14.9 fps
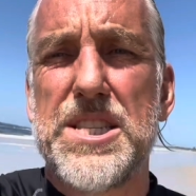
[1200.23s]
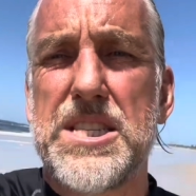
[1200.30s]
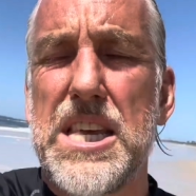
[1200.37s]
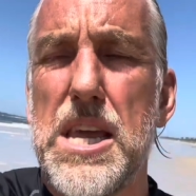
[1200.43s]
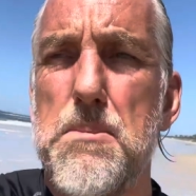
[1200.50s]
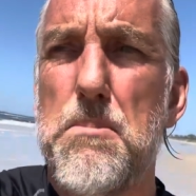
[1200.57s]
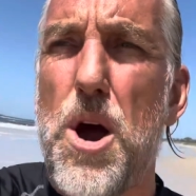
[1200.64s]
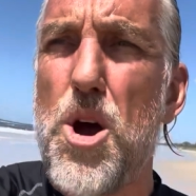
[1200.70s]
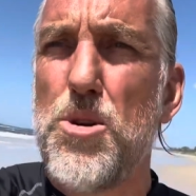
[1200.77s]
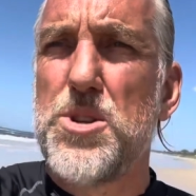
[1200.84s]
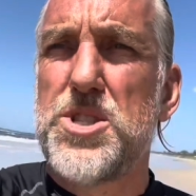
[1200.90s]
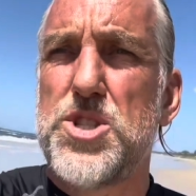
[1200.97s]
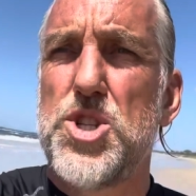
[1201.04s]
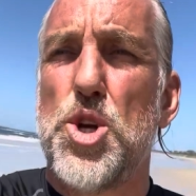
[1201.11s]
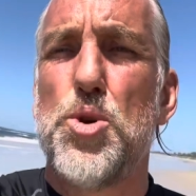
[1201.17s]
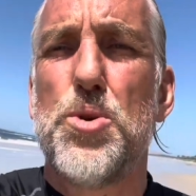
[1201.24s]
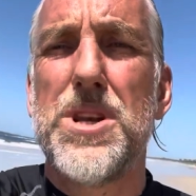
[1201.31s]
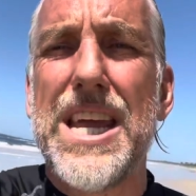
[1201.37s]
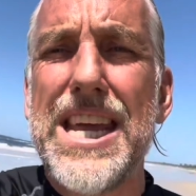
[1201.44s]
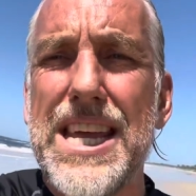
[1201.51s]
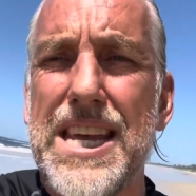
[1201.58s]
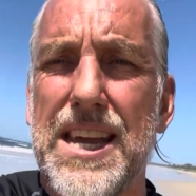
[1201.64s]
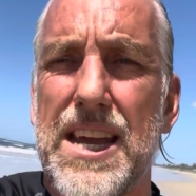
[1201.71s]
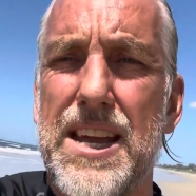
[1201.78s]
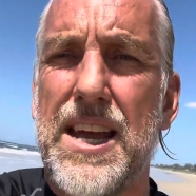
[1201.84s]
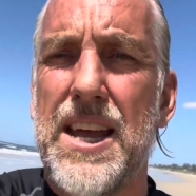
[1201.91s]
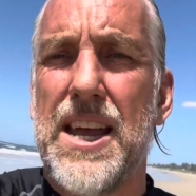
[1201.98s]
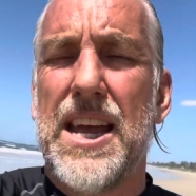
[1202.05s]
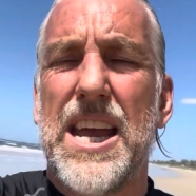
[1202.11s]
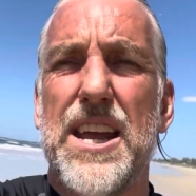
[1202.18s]
the most unique
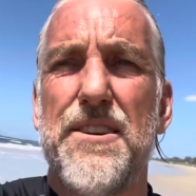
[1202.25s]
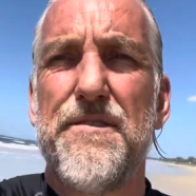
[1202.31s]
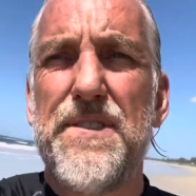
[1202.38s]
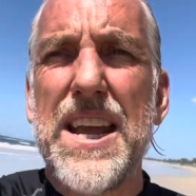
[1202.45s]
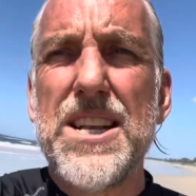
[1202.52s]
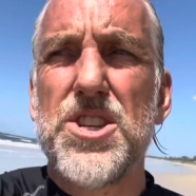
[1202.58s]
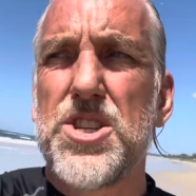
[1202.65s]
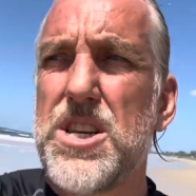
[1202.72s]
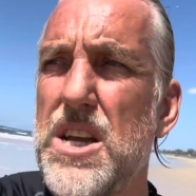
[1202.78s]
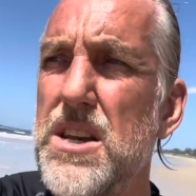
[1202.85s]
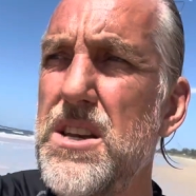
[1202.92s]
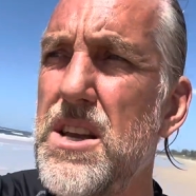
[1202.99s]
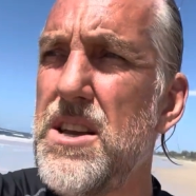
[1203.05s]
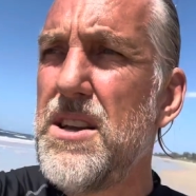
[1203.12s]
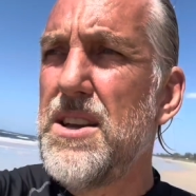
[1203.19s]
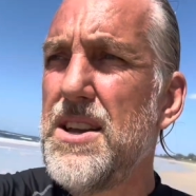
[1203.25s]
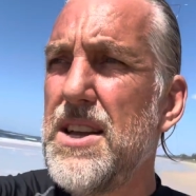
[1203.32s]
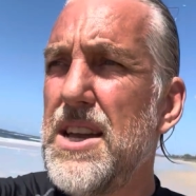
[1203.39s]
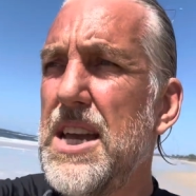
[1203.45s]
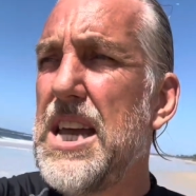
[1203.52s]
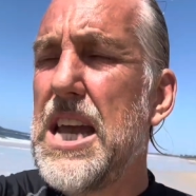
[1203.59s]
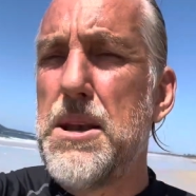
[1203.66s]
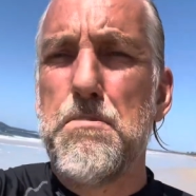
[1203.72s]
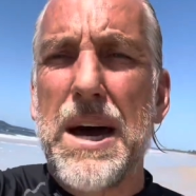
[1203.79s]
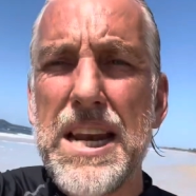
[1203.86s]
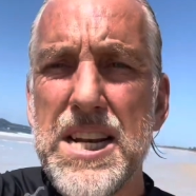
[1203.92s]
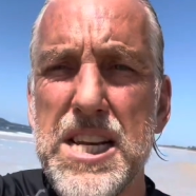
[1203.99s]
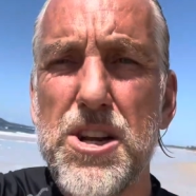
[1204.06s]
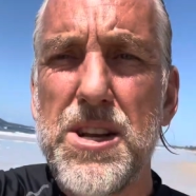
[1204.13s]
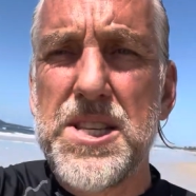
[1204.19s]
invention in
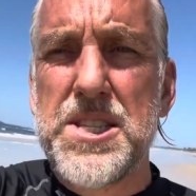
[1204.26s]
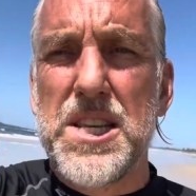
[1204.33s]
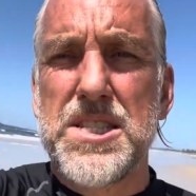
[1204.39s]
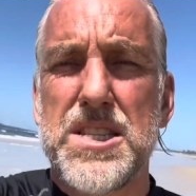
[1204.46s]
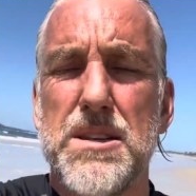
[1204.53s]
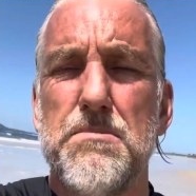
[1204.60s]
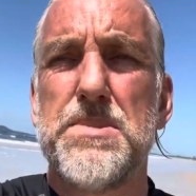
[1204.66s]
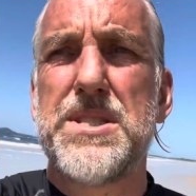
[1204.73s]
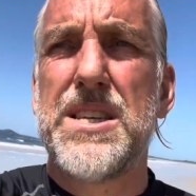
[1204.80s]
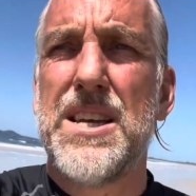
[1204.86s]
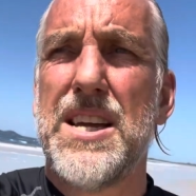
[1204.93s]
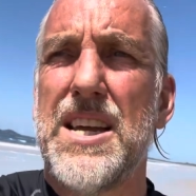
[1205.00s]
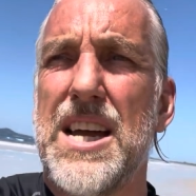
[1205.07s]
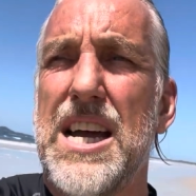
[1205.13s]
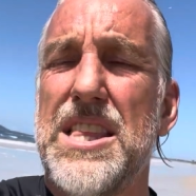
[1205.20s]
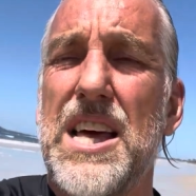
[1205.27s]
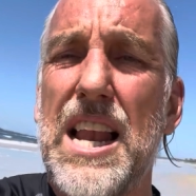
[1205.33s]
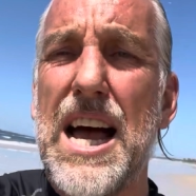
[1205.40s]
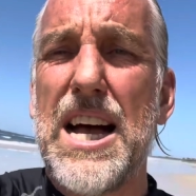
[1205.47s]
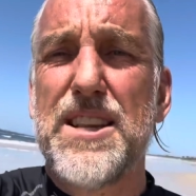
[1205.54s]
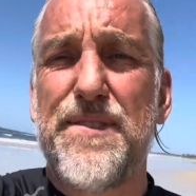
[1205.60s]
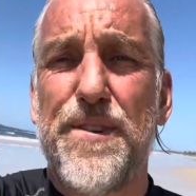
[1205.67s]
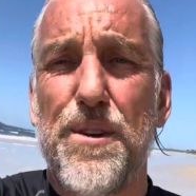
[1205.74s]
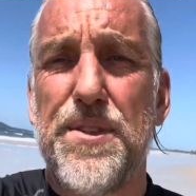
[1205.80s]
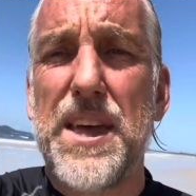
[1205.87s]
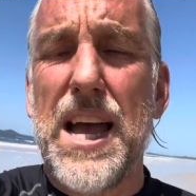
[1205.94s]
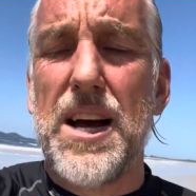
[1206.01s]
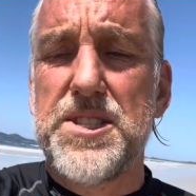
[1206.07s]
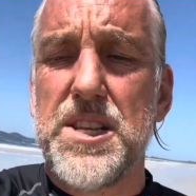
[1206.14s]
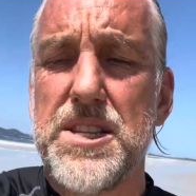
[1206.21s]
monetary systems in the last few
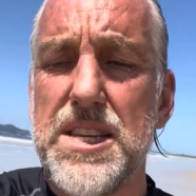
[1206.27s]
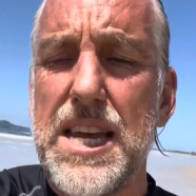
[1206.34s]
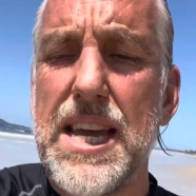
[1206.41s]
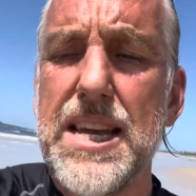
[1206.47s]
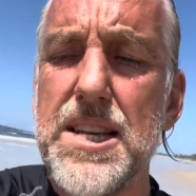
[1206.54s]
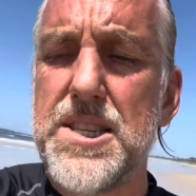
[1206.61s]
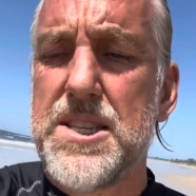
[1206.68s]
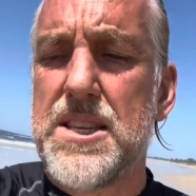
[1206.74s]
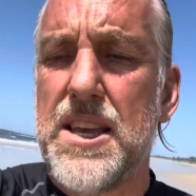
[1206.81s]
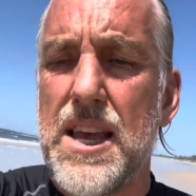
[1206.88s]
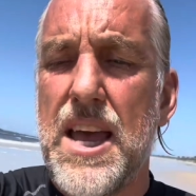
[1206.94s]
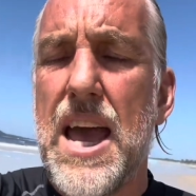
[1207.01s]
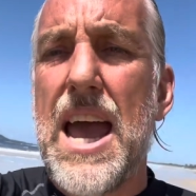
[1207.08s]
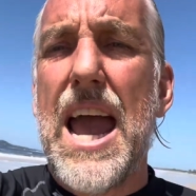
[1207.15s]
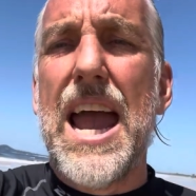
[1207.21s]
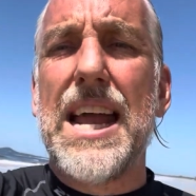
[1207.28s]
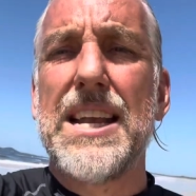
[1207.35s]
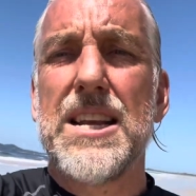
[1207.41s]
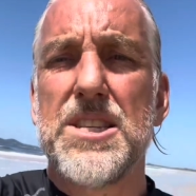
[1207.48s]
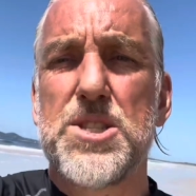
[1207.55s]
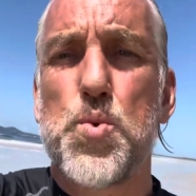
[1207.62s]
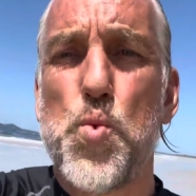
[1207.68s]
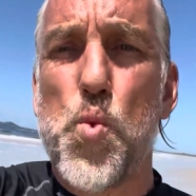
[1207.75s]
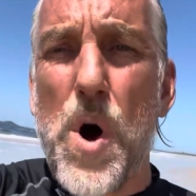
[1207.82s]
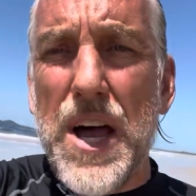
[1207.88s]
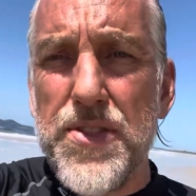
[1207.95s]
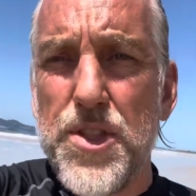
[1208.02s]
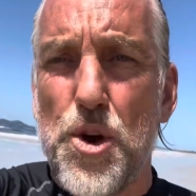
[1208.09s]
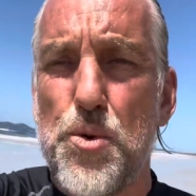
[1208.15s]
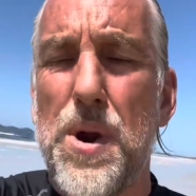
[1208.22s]
thousand years, and it's won
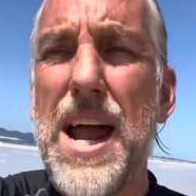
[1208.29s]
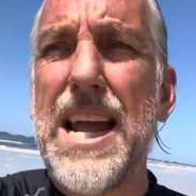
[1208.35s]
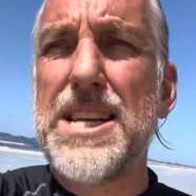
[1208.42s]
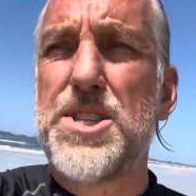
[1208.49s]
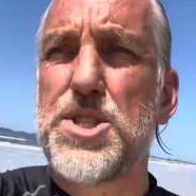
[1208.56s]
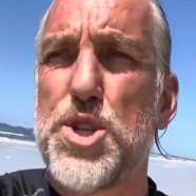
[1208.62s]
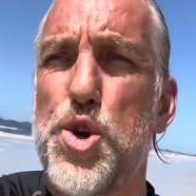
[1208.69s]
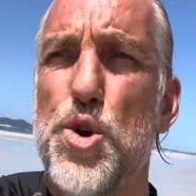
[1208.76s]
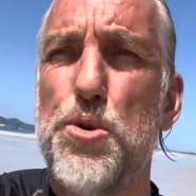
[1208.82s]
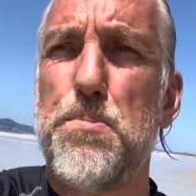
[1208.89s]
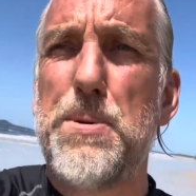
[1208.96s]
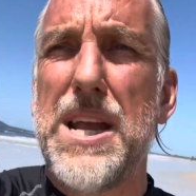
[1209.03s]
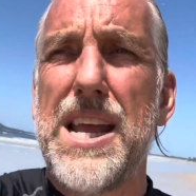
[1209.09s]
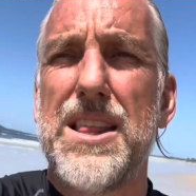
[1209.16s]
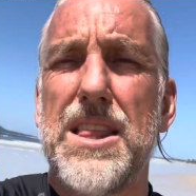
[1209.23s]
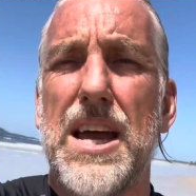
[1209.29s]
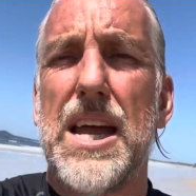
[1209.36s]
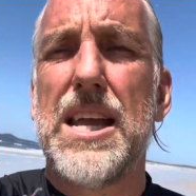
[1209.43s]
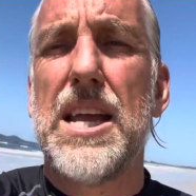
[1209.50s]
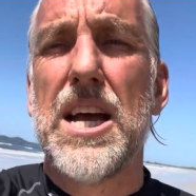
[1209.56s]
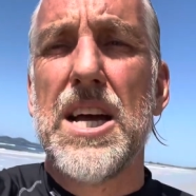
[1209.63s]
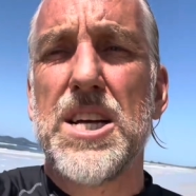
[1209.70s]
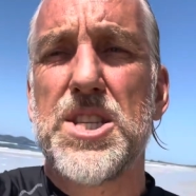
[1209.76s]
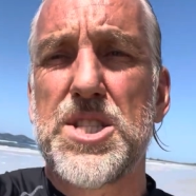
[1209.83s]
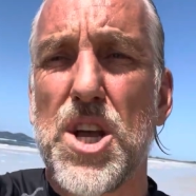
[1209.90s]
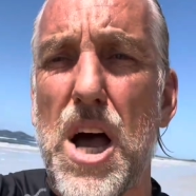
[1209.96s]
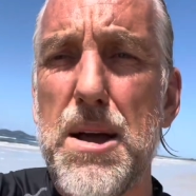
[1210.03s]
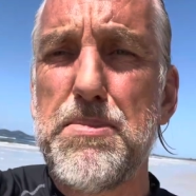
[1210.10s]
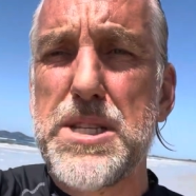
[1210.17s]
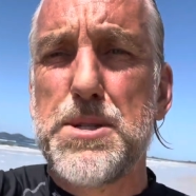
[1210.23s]
the race to be the
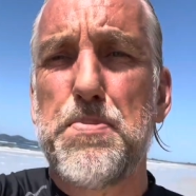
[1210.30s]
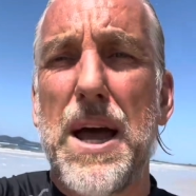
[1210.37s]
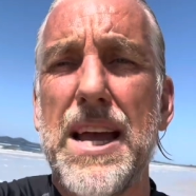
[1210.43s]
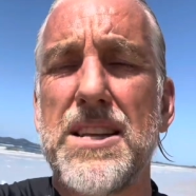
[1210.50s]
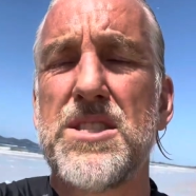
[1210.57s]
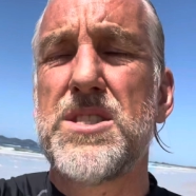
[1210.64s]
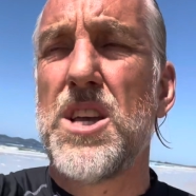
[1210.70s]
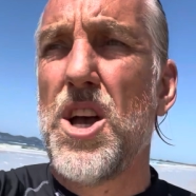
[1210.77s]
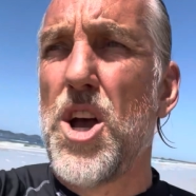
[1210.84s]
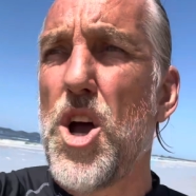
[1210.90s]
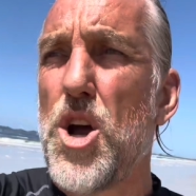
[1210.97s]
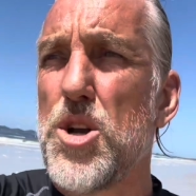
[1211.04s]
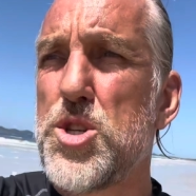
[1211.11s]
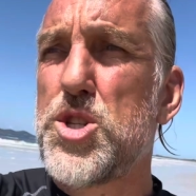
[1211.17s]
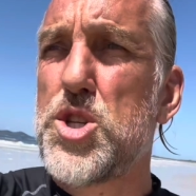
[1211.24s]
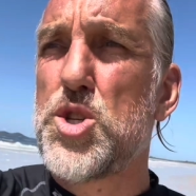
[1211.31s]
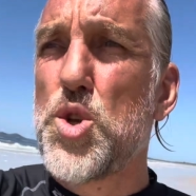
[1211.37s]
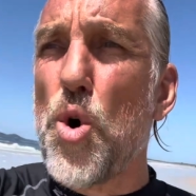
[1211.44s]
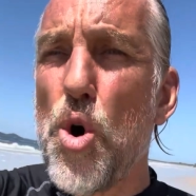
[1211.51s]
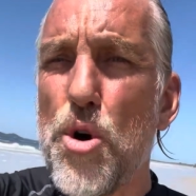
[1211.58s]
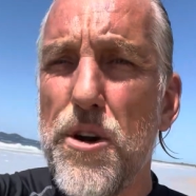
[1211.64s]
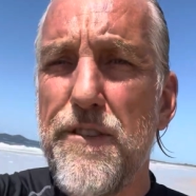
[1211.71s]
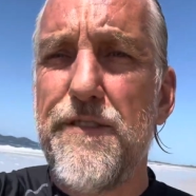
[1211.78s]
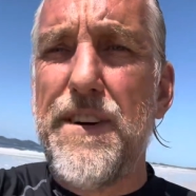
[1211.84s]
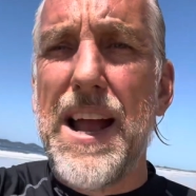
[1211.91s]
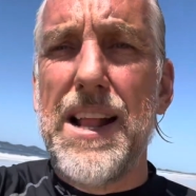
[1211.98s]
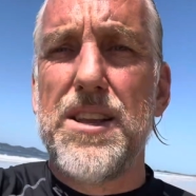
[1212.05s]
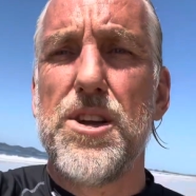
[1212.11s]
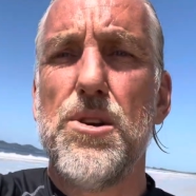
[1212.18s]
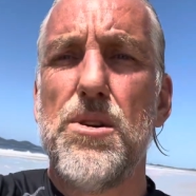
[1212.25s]
cyberspace store of
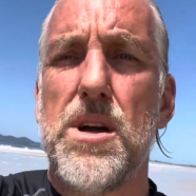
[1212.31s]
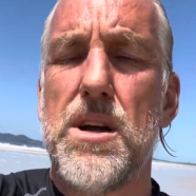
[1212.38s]
value